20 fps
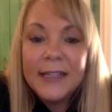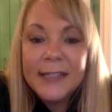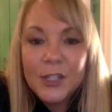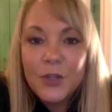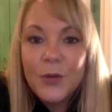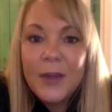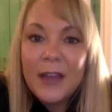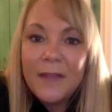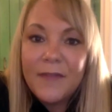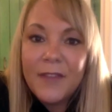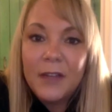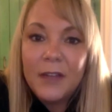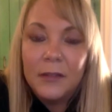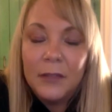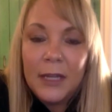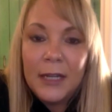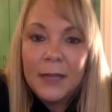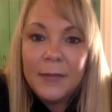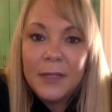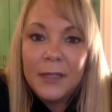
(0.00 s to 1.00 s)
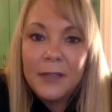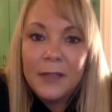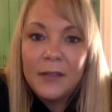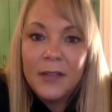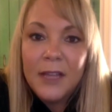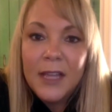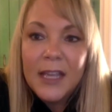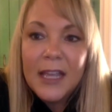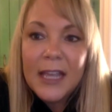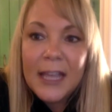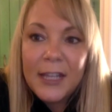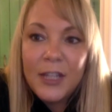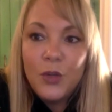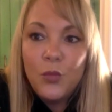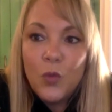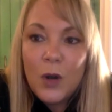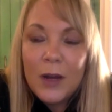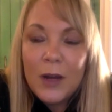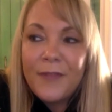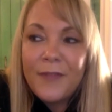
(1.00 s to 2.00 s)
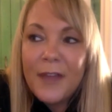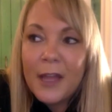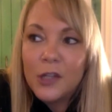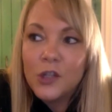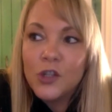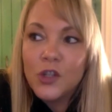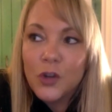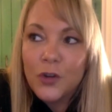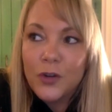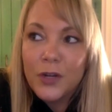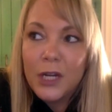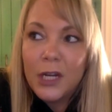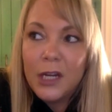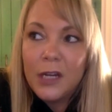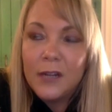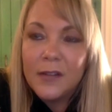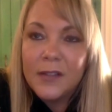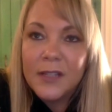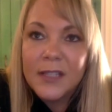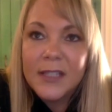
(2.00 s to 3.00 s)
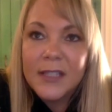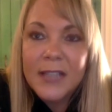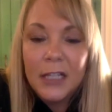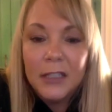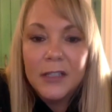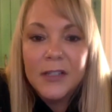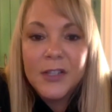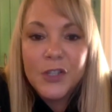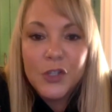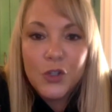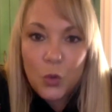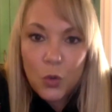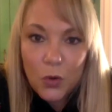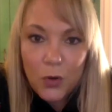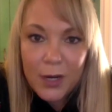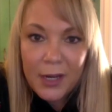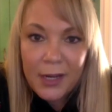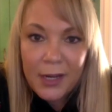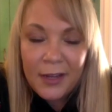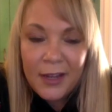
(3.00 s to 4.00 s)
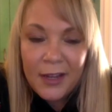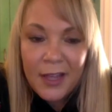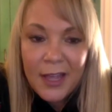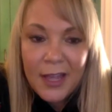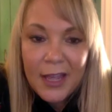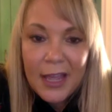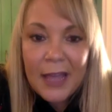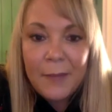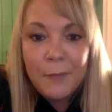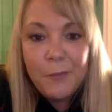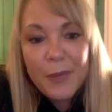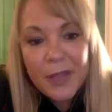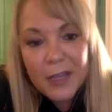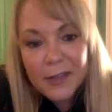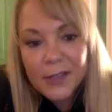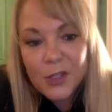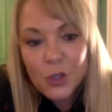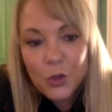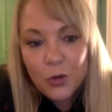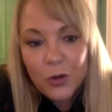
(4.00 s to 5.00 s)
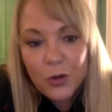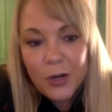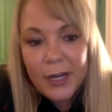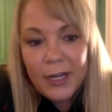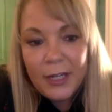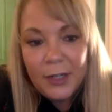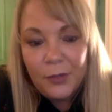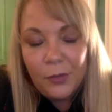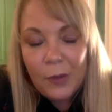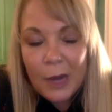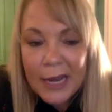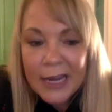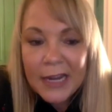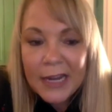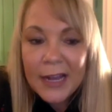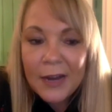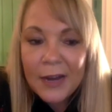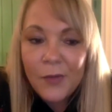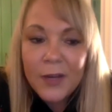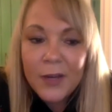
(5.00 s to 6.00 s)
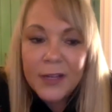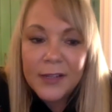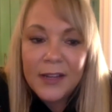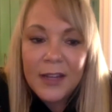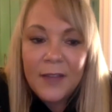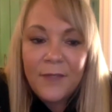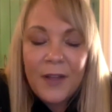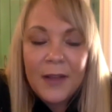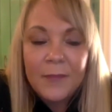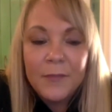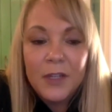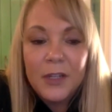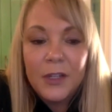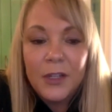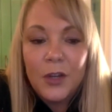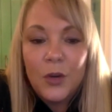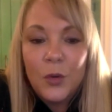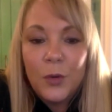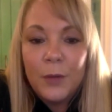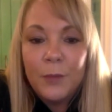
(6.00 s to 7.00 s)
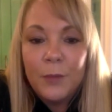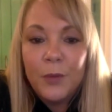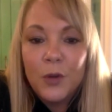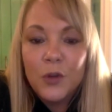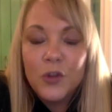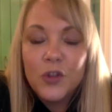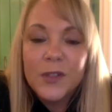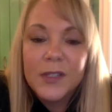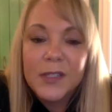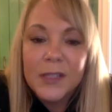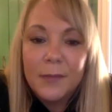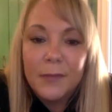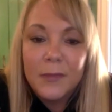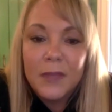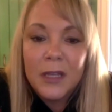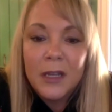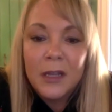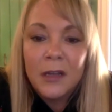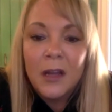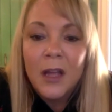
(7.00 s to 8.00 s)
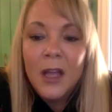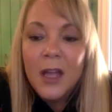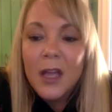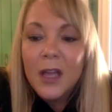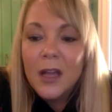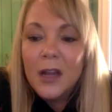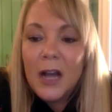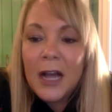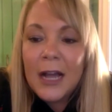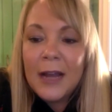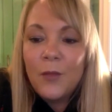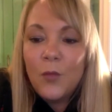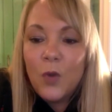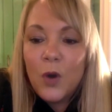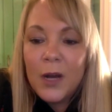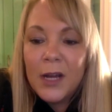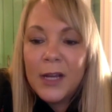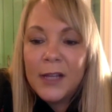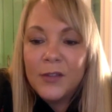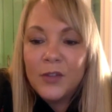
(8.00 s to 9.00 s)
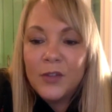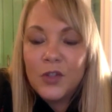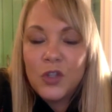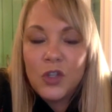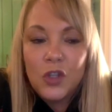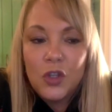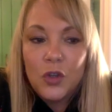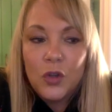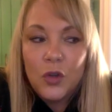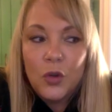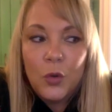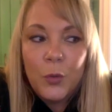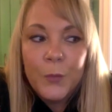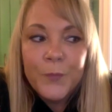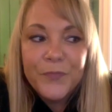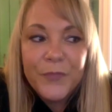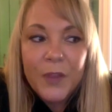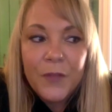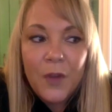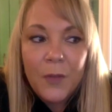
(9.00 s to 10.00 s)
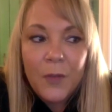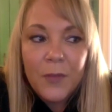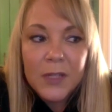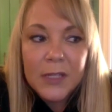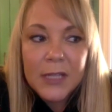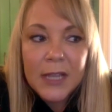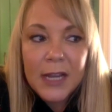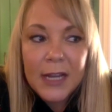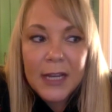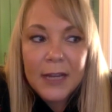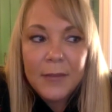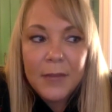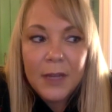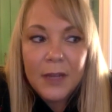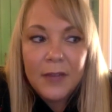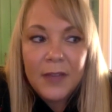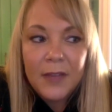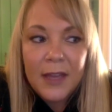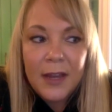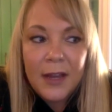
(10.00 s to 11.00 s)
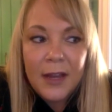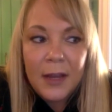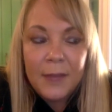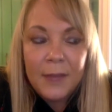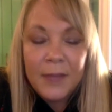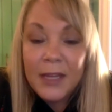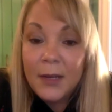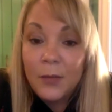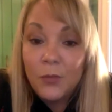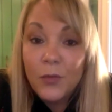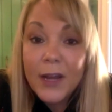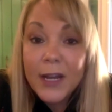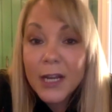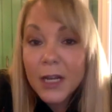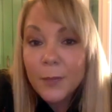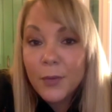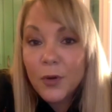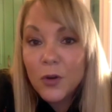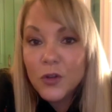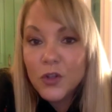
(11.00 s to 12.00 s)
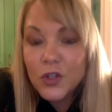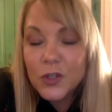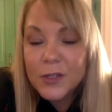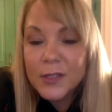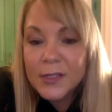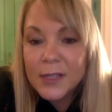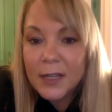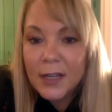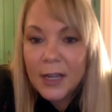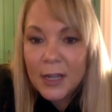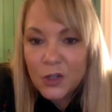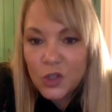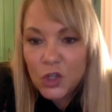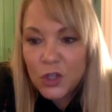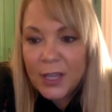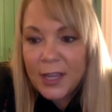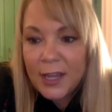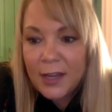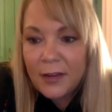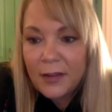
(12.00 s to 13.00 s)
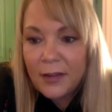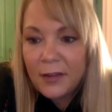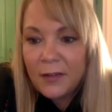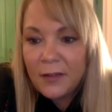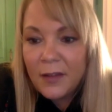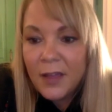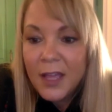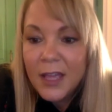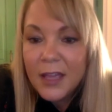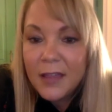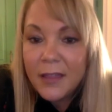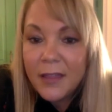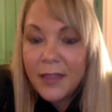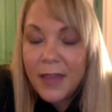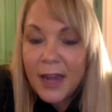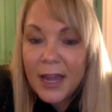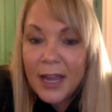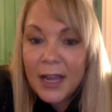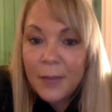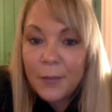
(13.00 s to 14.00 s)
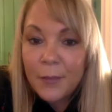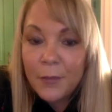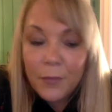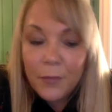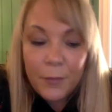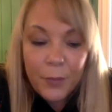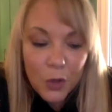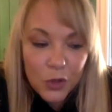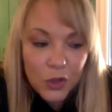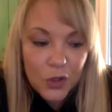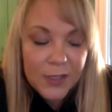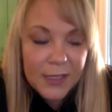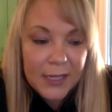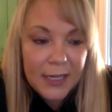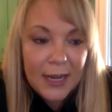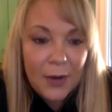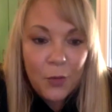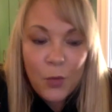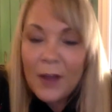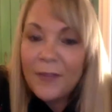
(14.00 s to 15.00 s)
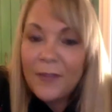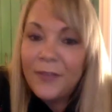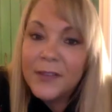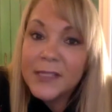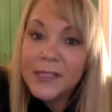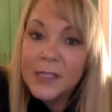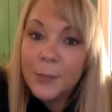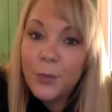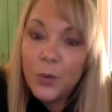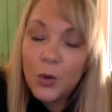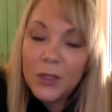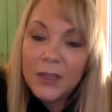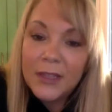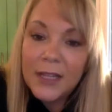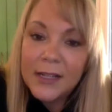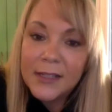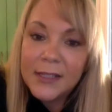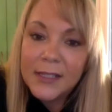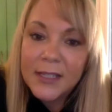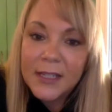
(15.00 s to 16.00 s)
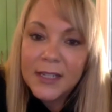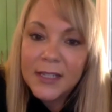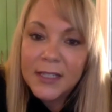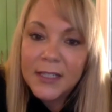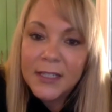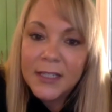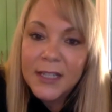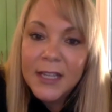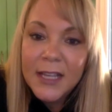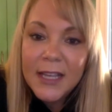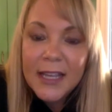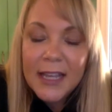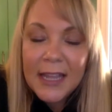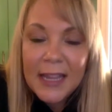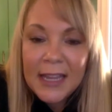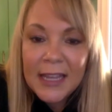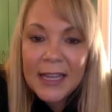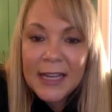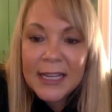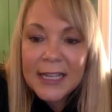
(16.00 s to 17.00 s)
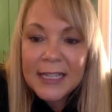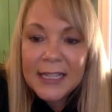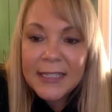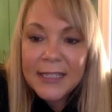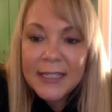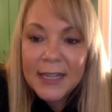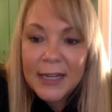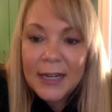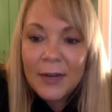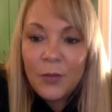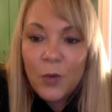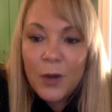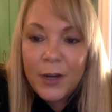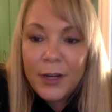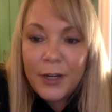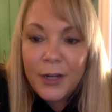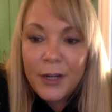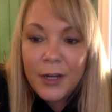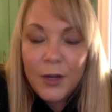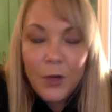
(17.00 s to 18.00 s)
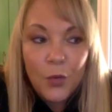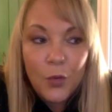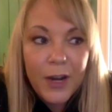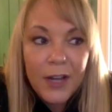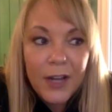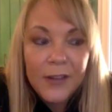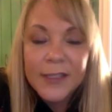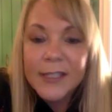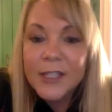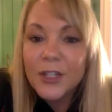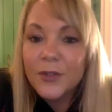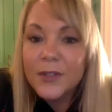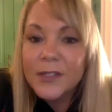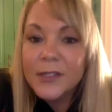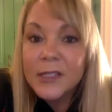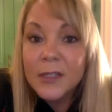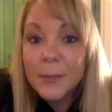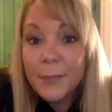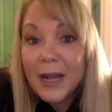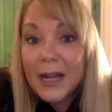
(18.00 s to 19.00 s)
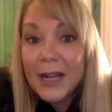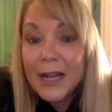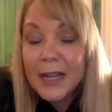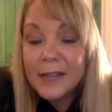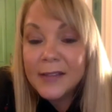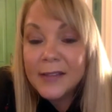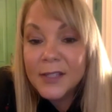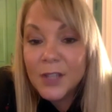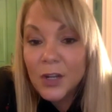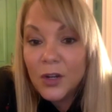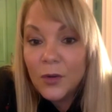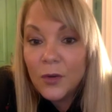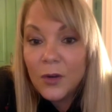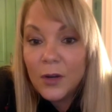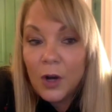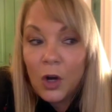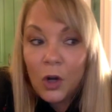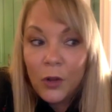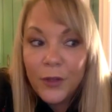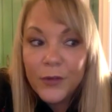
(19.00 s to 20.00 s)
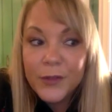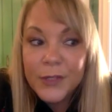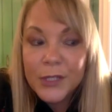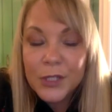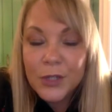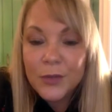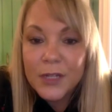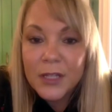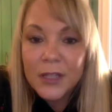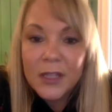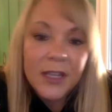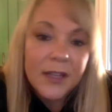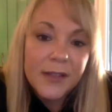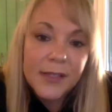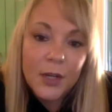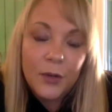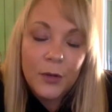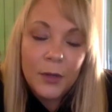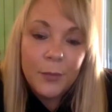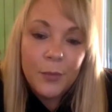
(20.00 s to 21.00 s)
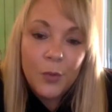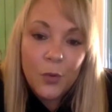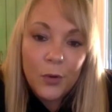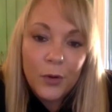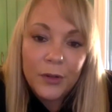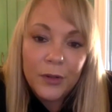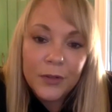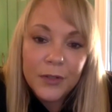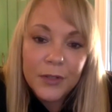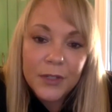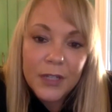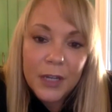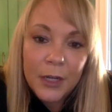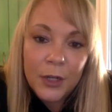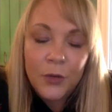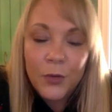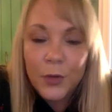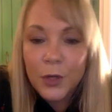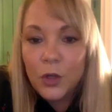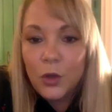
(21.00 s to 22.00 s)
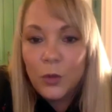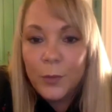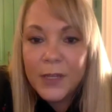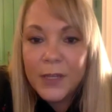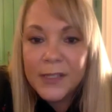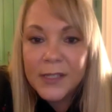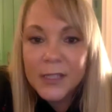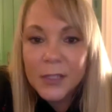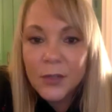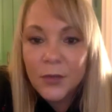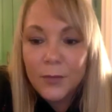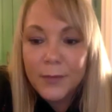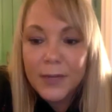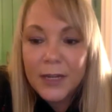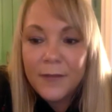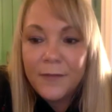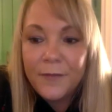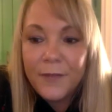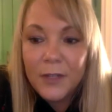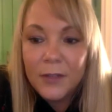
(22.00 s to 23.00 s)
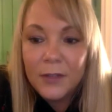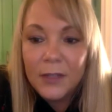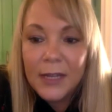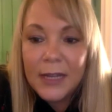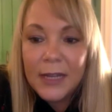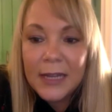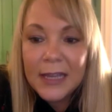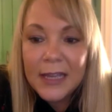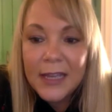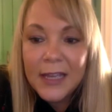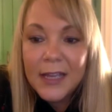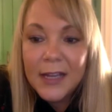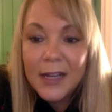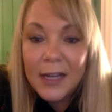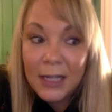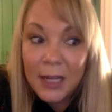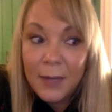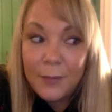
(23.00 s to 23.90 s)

unless you have that alignment and you want that journey to tell a story and be a story, right? I want, if I'm going to go and purchase something, I want to, from the time that I'm getting ready to purchase, get educated, then I'm purchasing, I want the support that's there and I want to know what else there is to buy. So all those three things are important and critical pieces for me to feel like